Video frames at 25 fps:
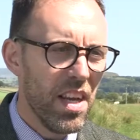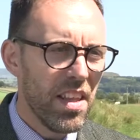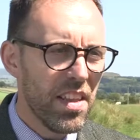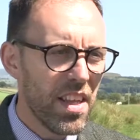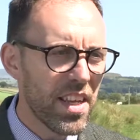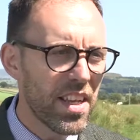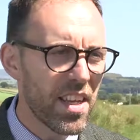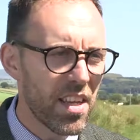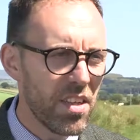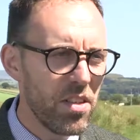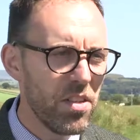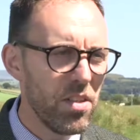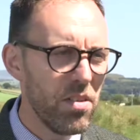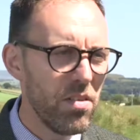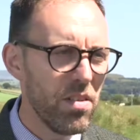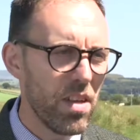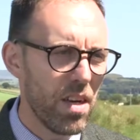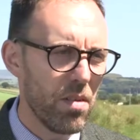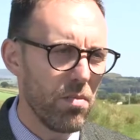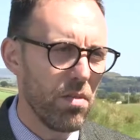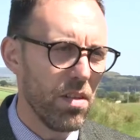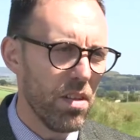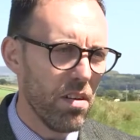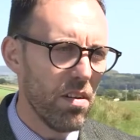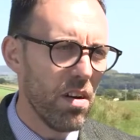they can do
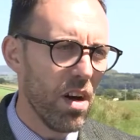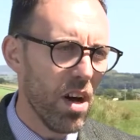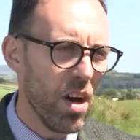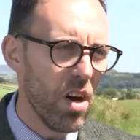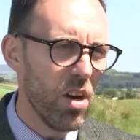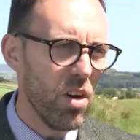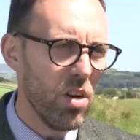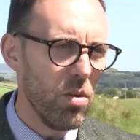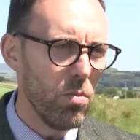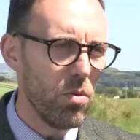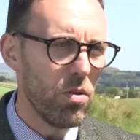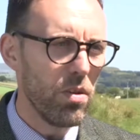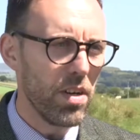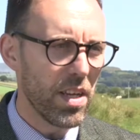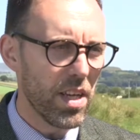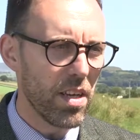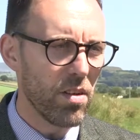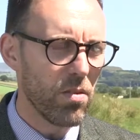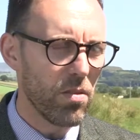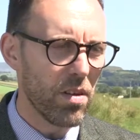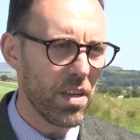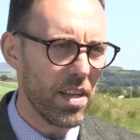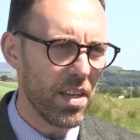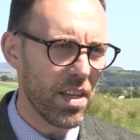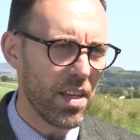that when they're at home or
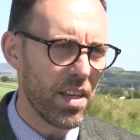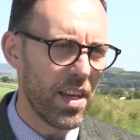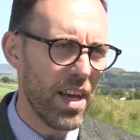in